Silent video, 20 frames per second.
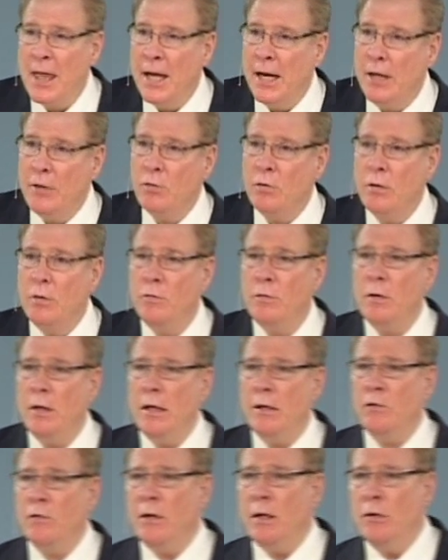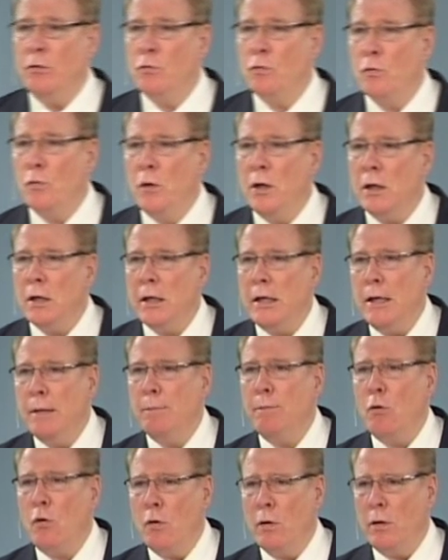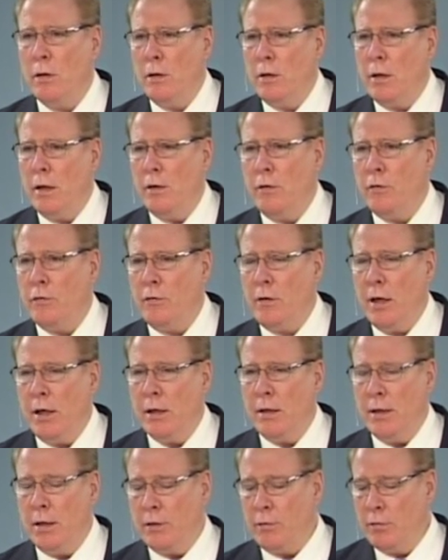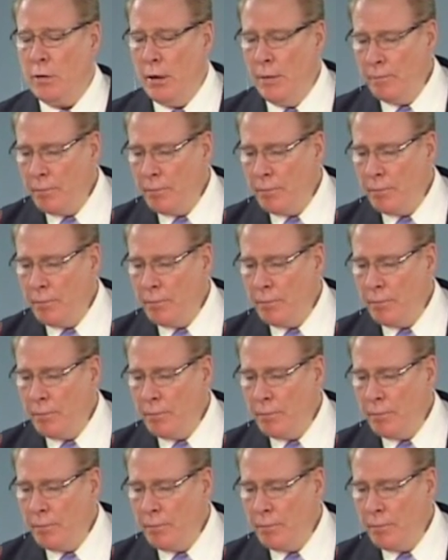This is, this is really important to understand this.